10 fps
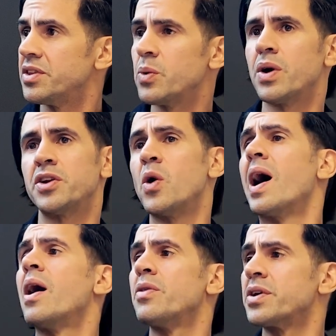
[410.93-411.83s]
They want to know
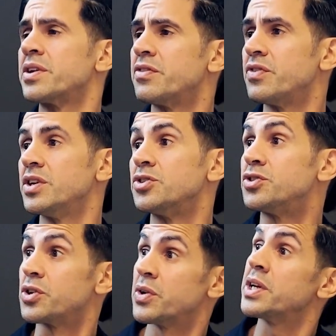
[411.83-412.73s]
how they're going to feel
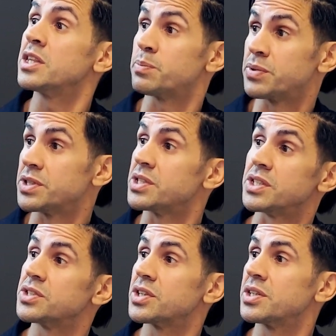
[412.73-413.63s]
during the
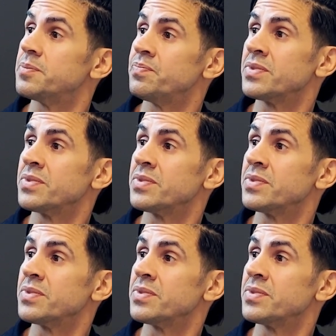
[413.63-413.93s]
procedure